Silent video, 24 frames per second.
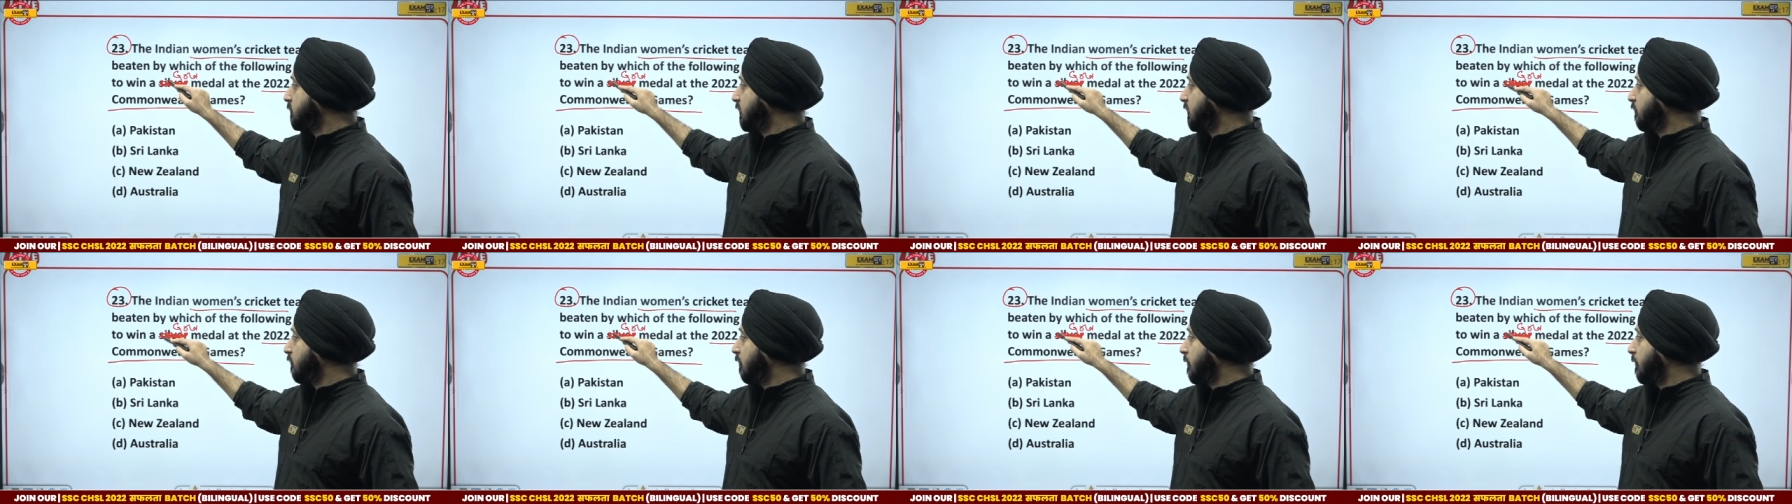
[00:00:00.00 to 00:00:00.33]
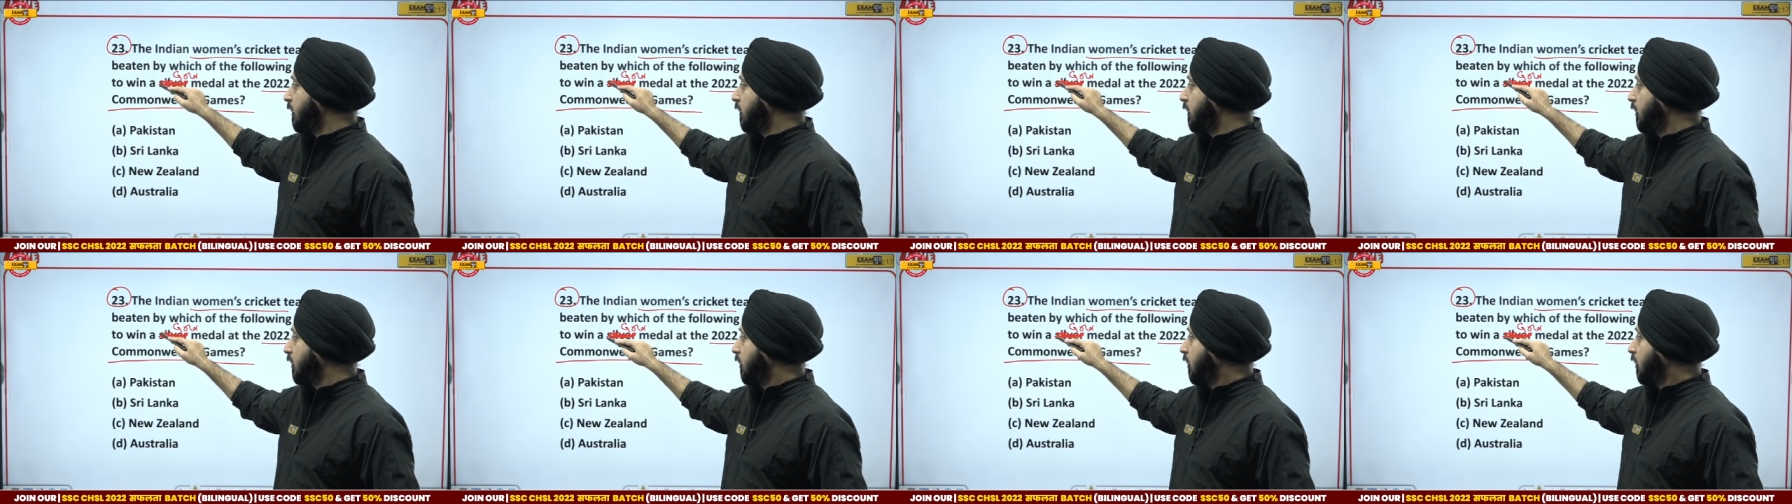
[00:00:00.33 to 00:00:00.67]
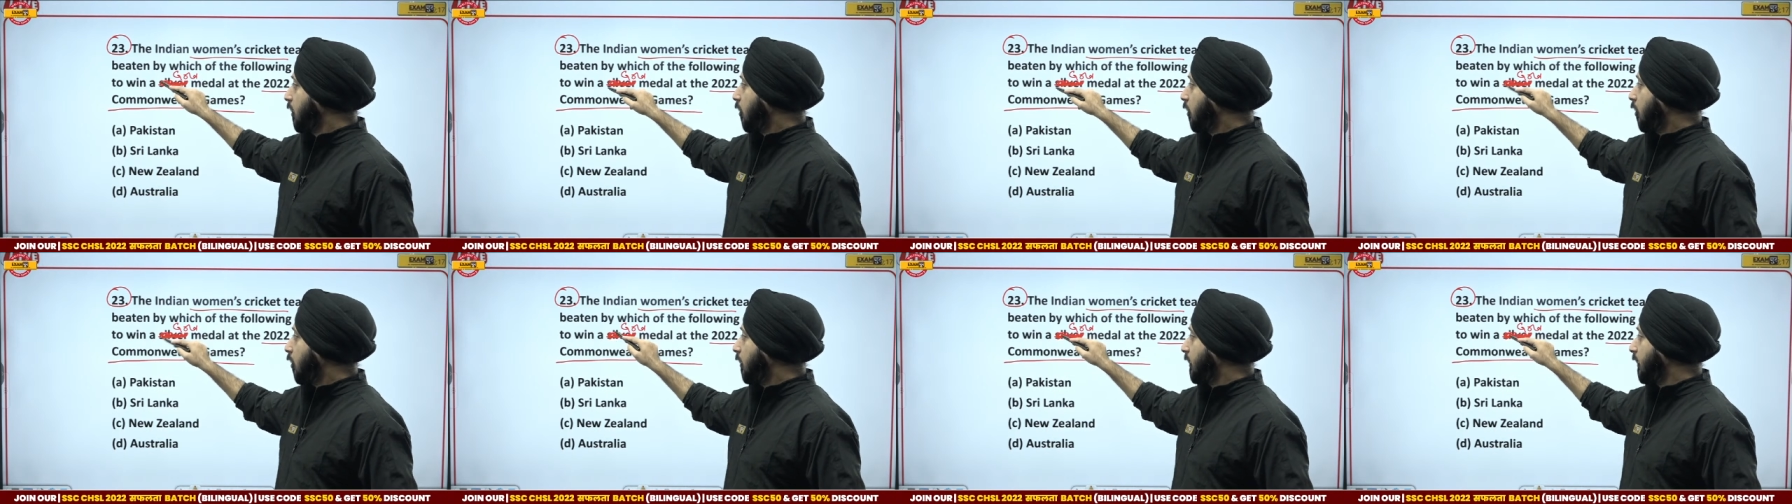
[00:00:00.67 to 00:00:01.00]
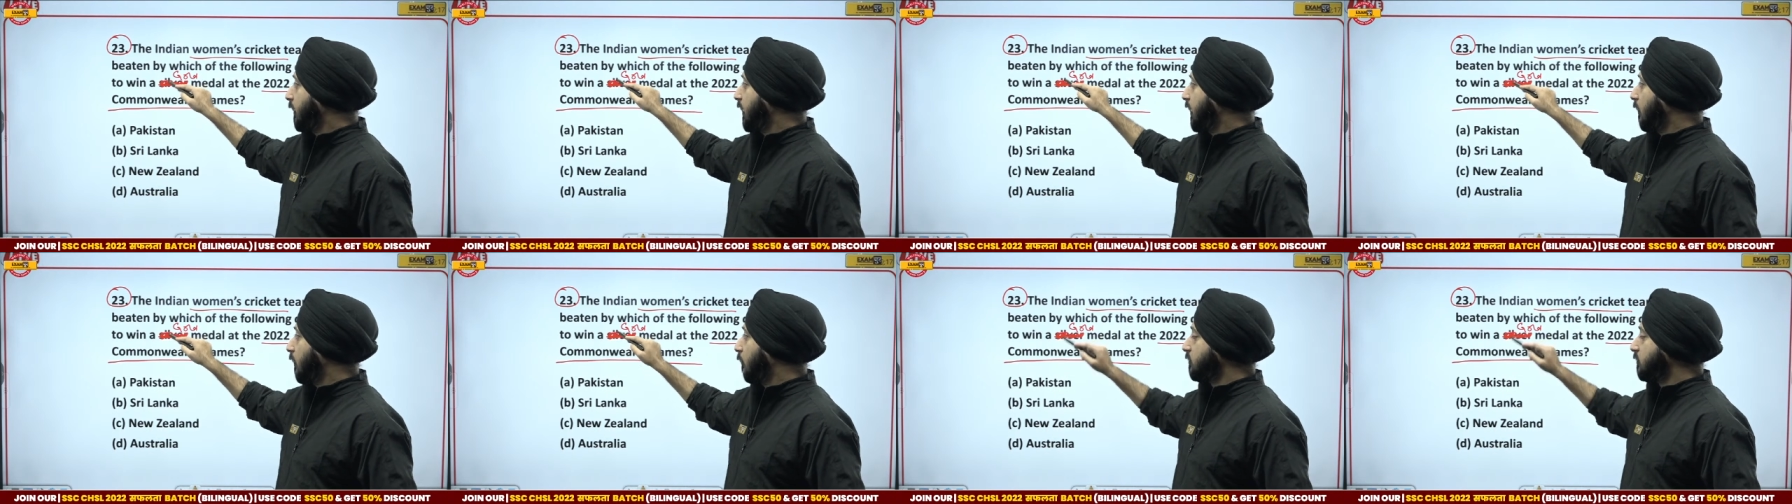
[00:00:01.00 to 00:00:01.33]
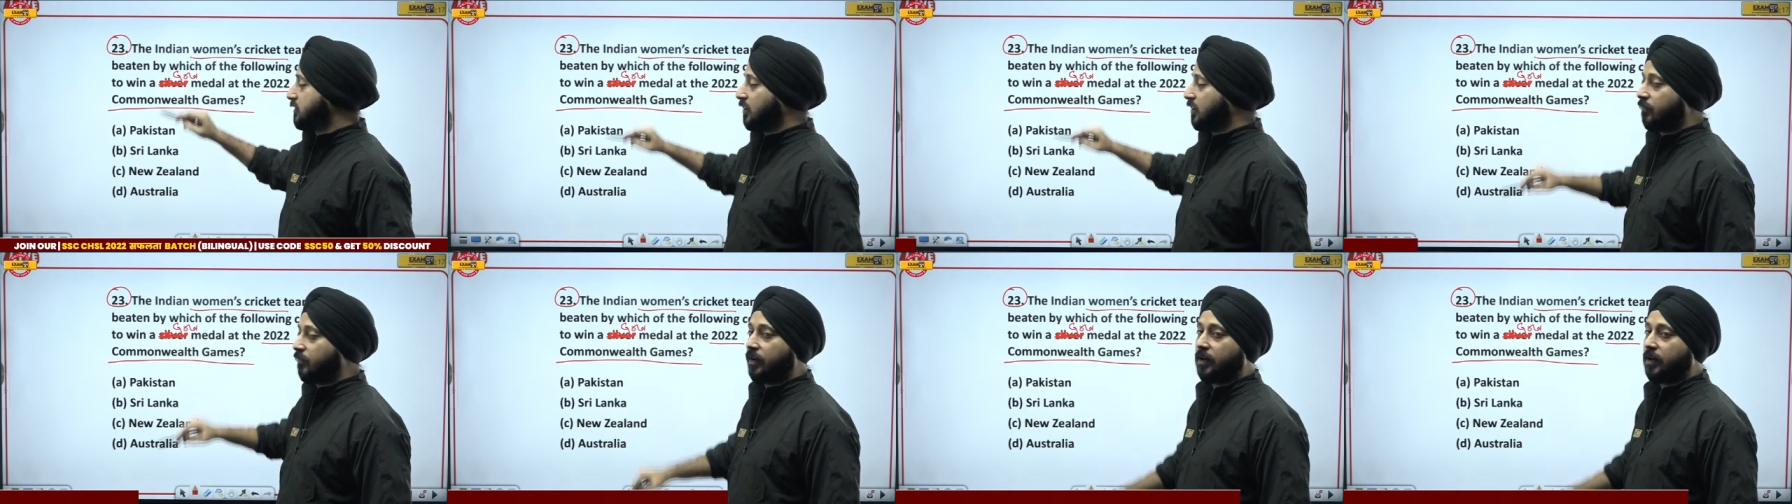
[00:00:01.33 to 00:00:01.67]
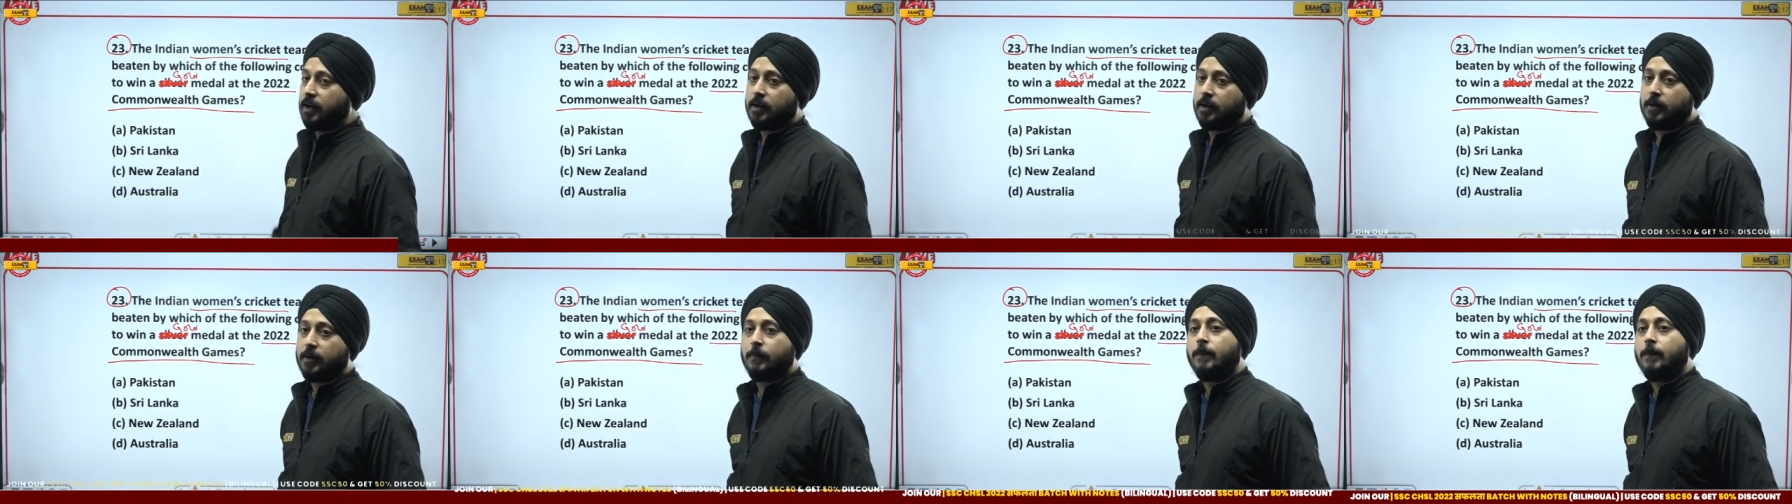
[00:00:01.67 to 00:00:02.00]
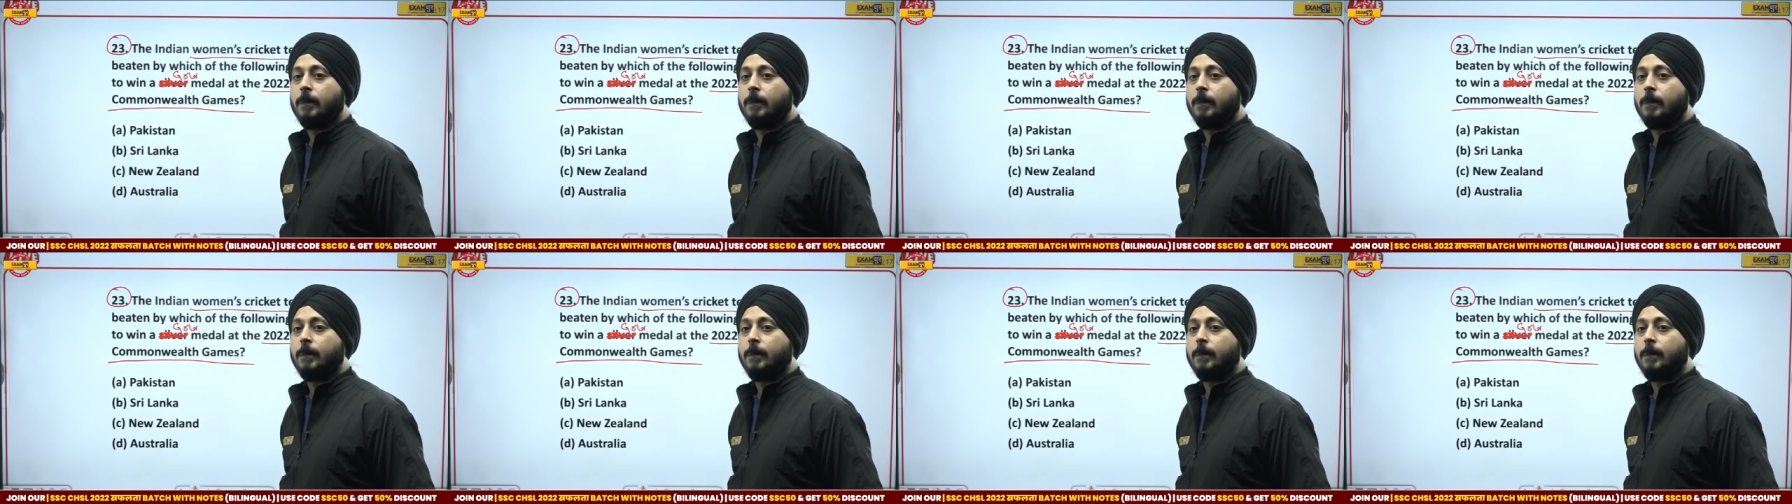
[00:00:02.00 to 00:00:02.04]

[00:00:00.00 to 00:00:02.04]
silver medal or India was defeated.